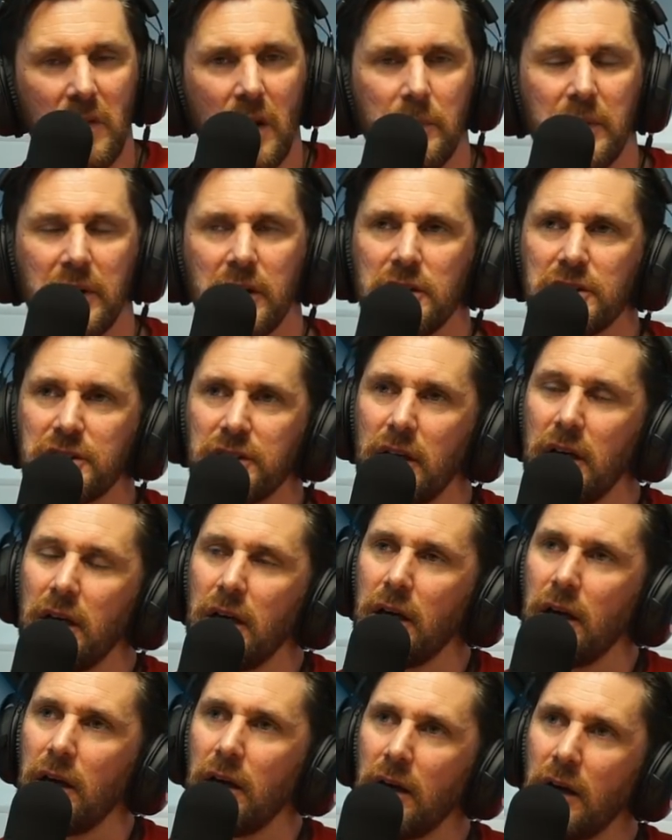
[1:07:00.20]
because
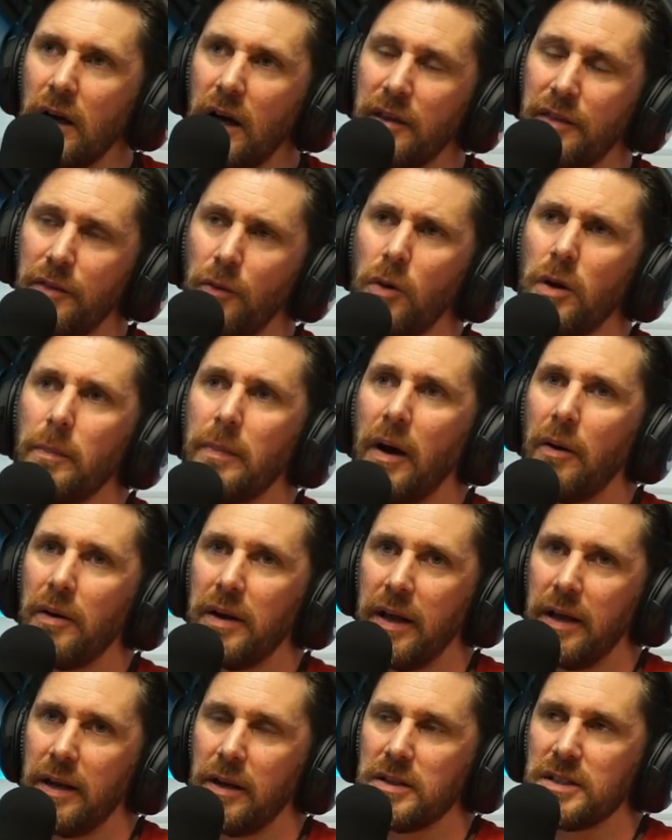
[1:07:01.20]
I thought about
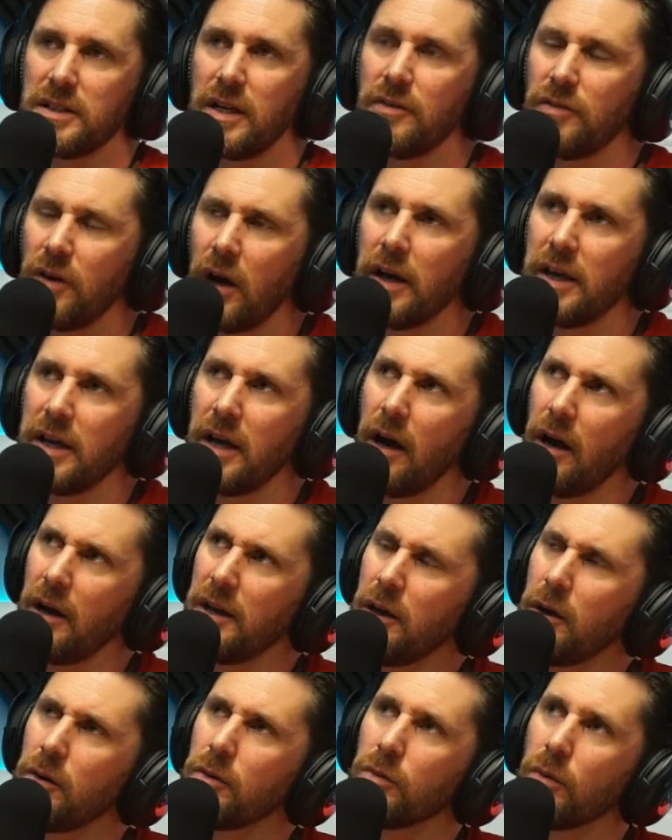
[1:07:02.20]
it and I was like, right, yeah, I
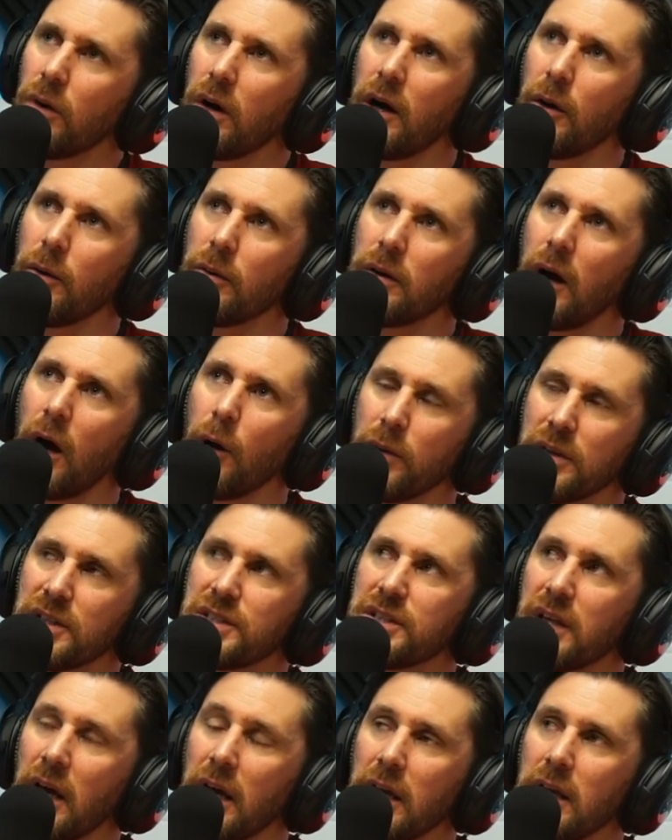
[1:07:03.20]
know what I, I would
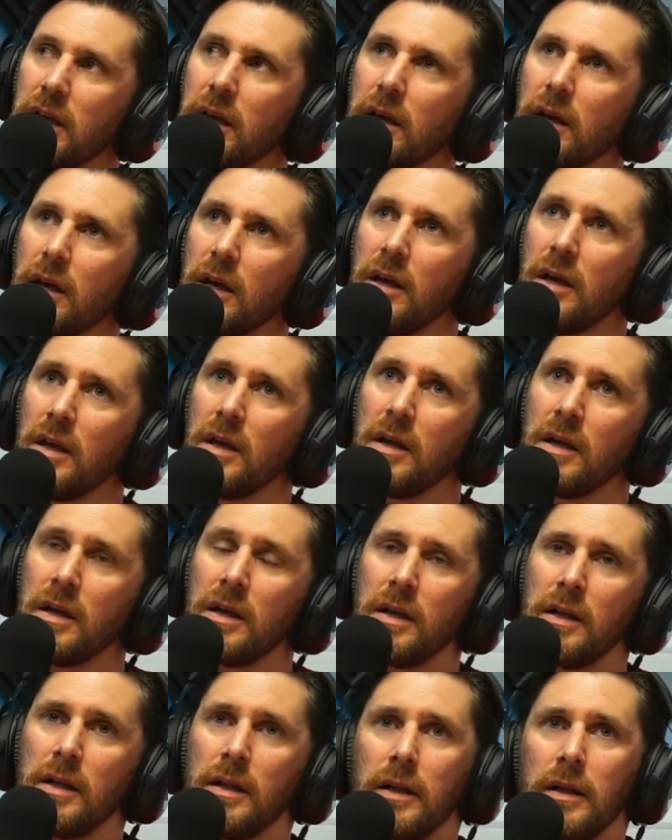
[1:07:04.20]
say.
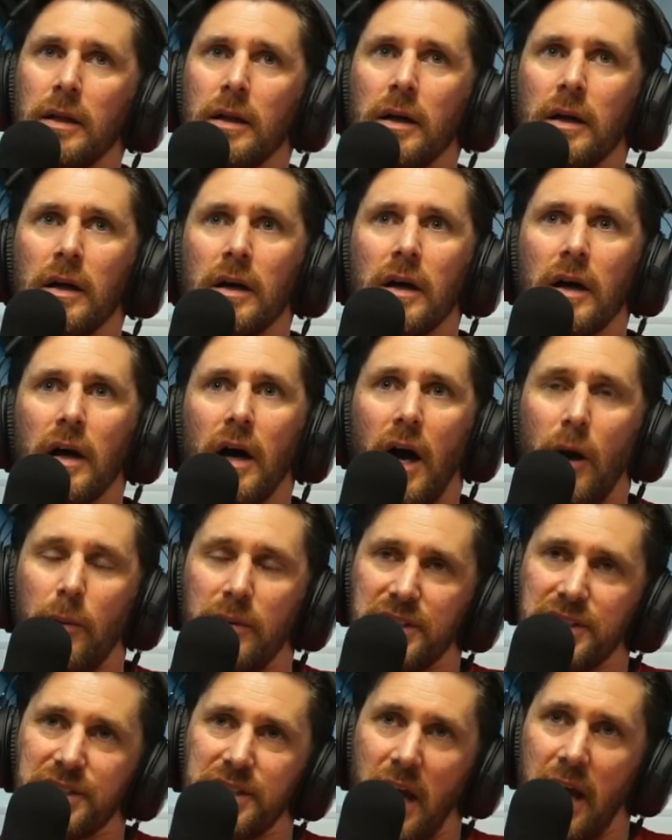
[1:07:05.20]
I
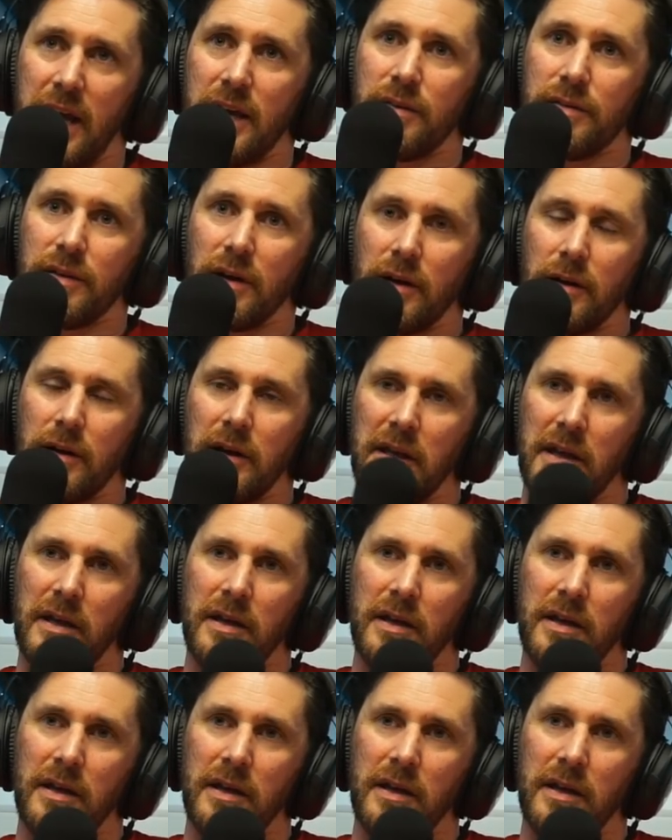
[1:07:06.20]
would say that,